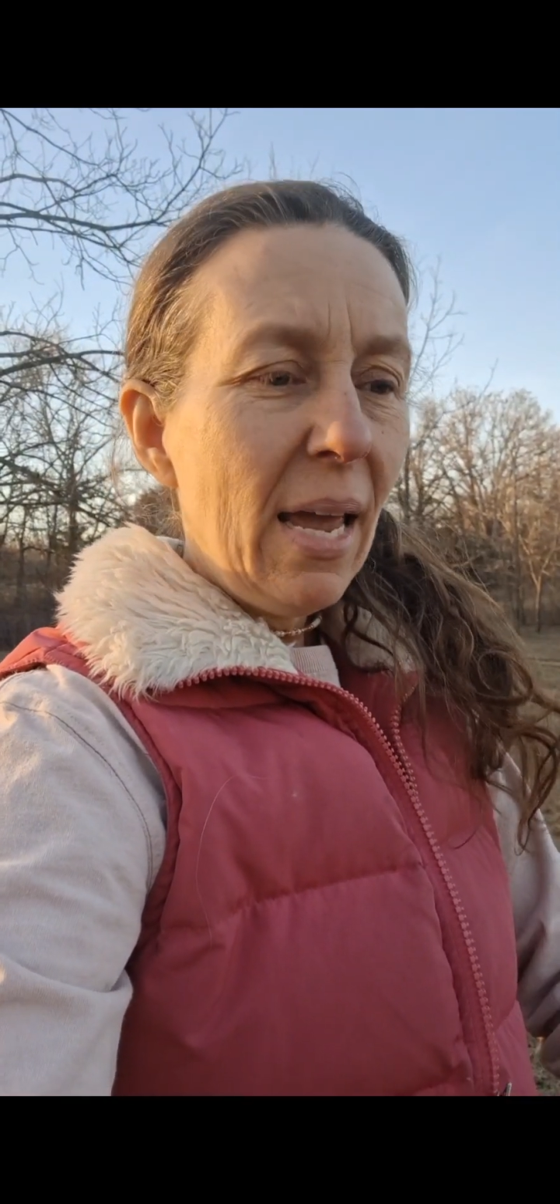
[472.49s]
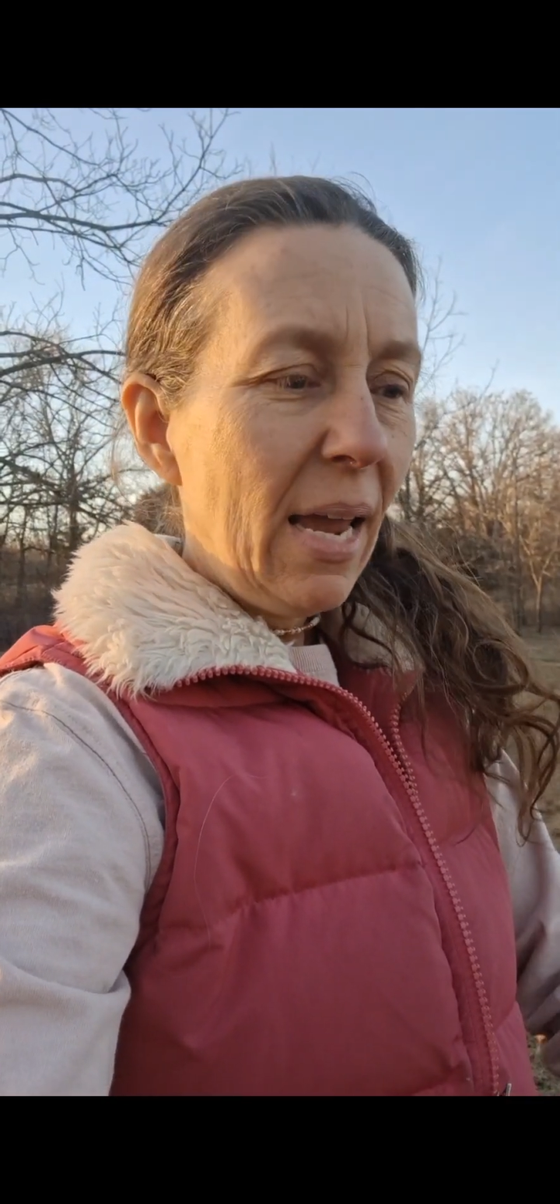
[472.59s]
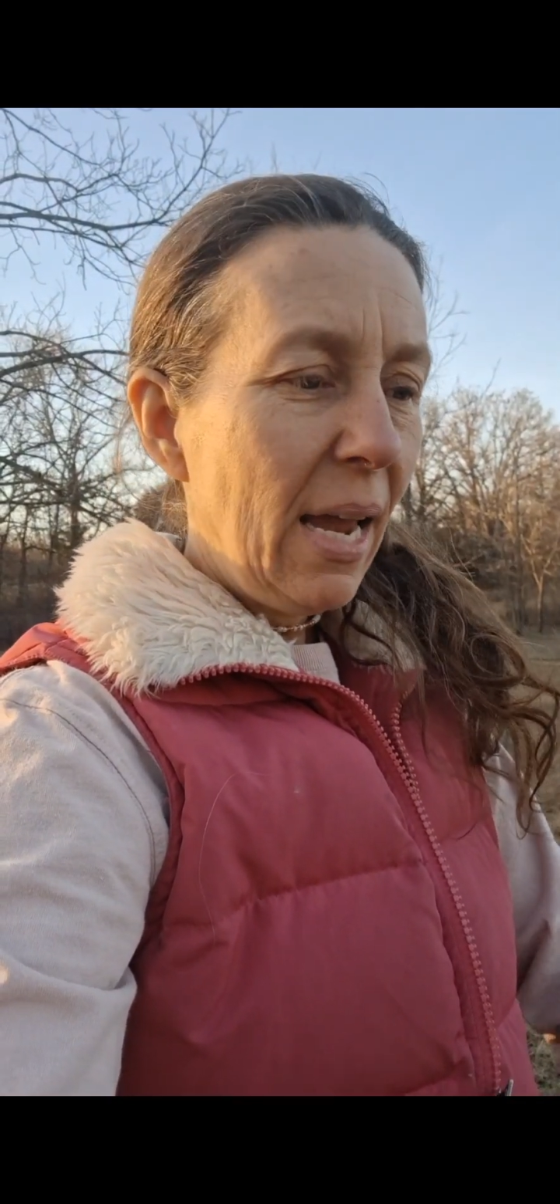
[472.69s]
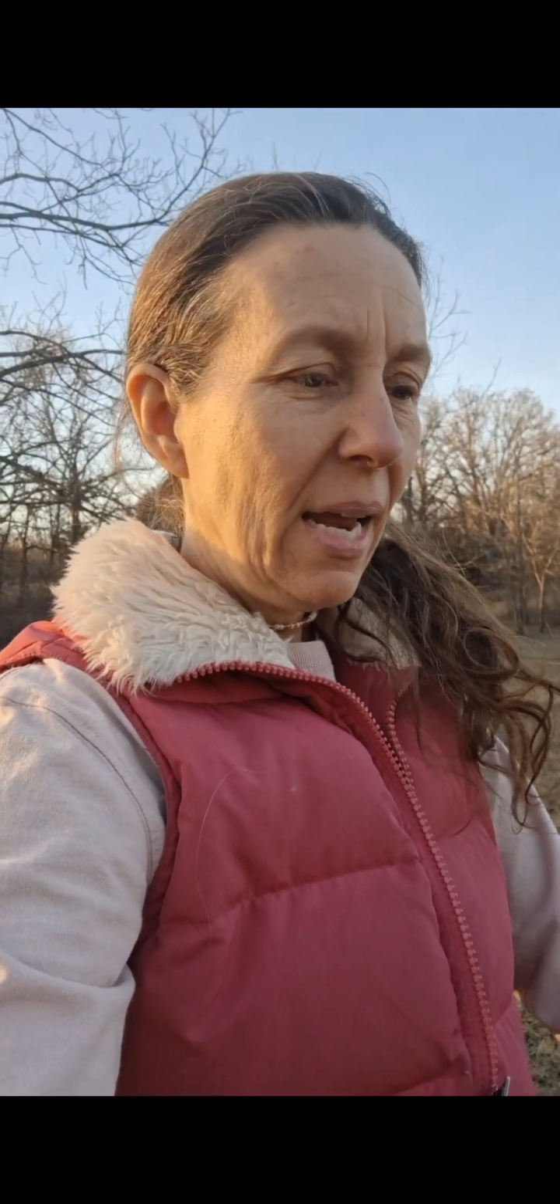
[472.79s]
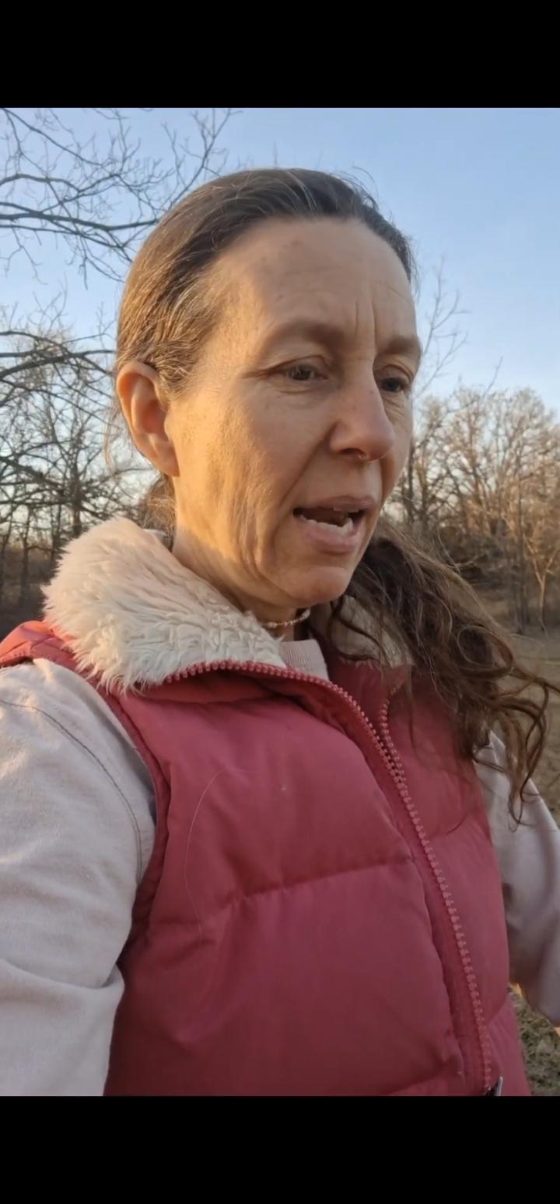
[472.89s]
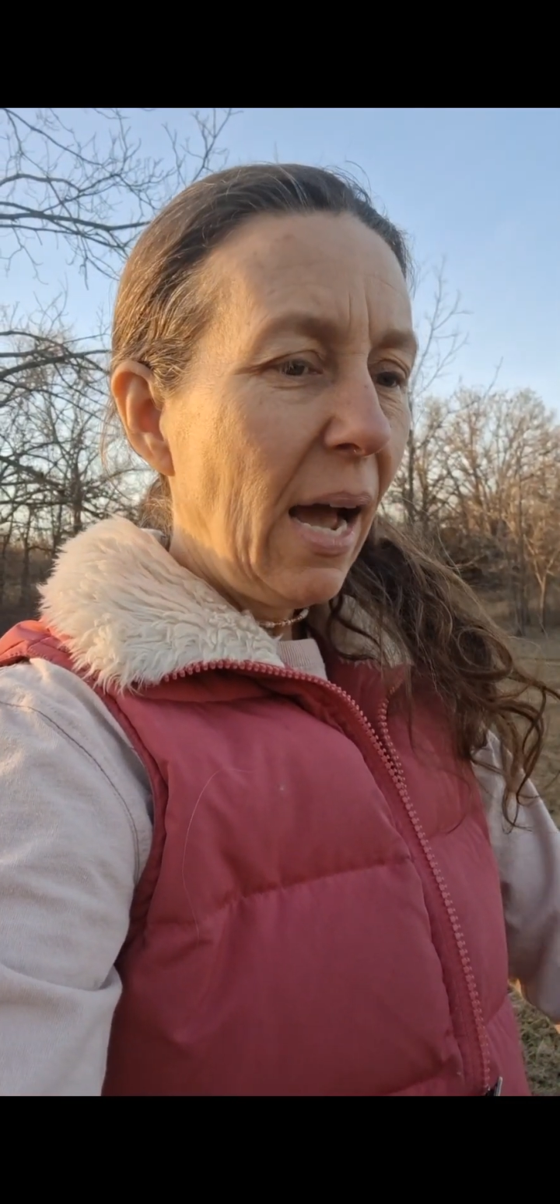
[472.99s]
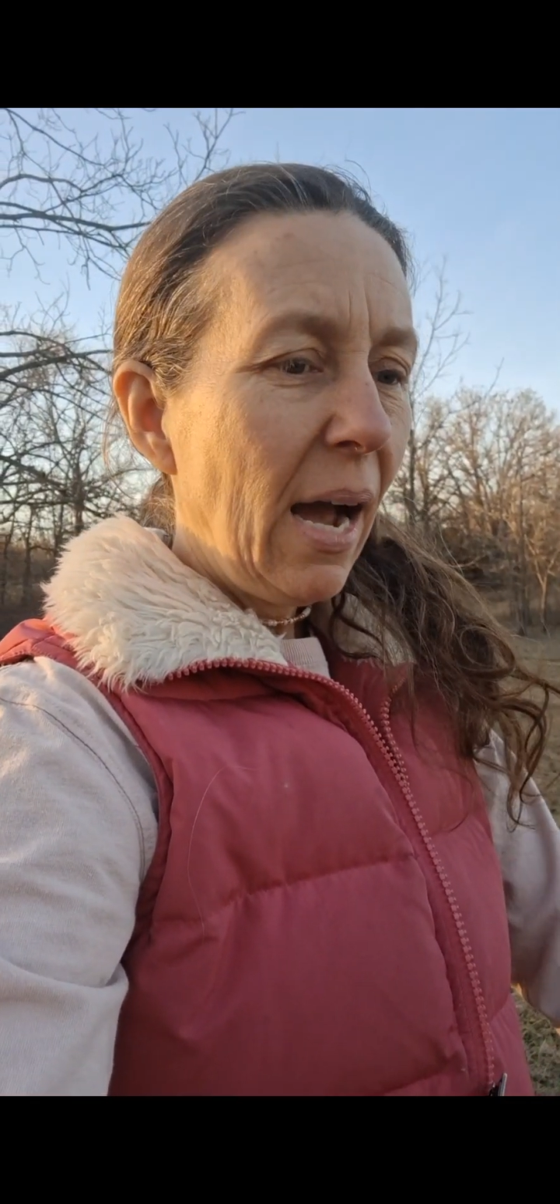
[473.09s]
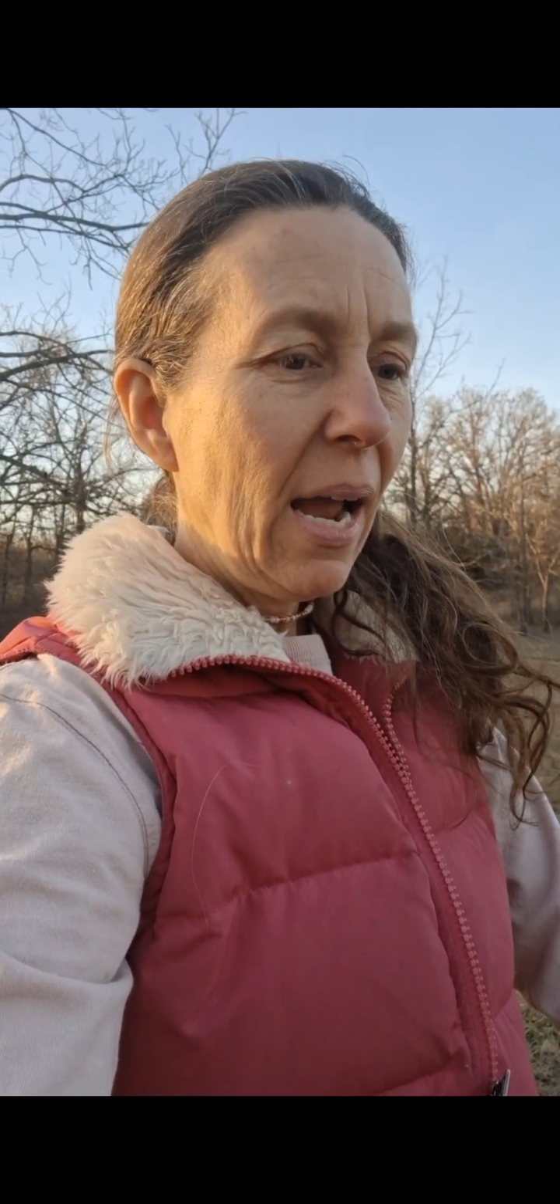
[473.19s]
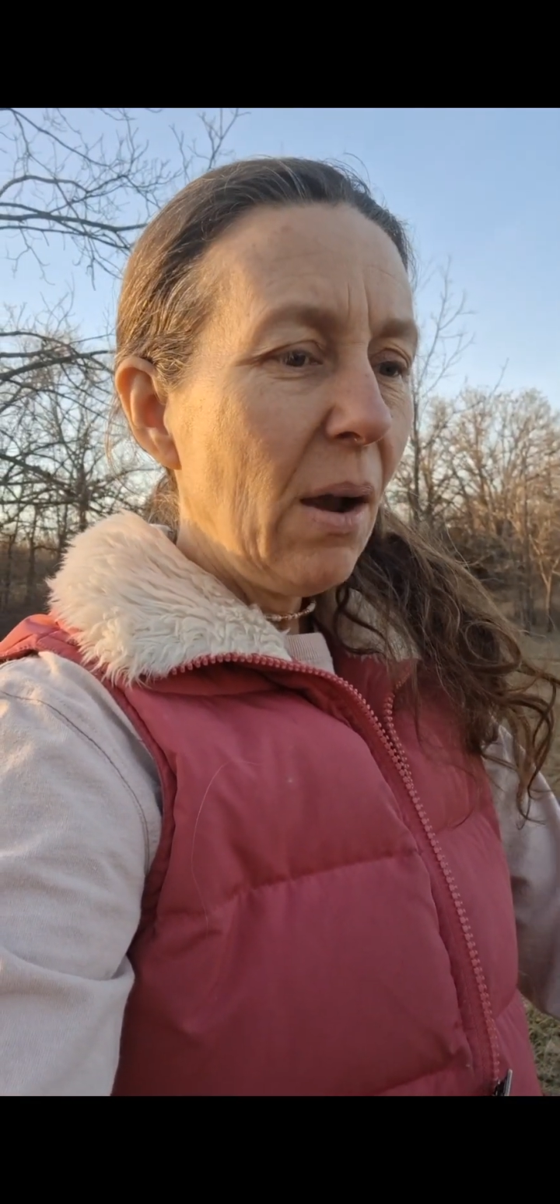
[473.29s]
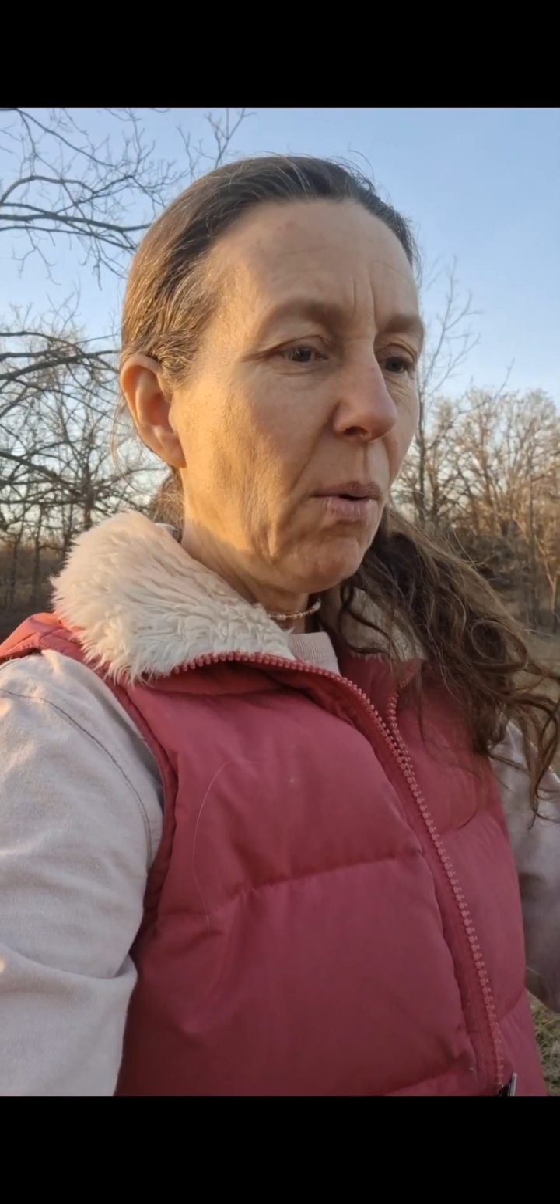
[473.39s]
and I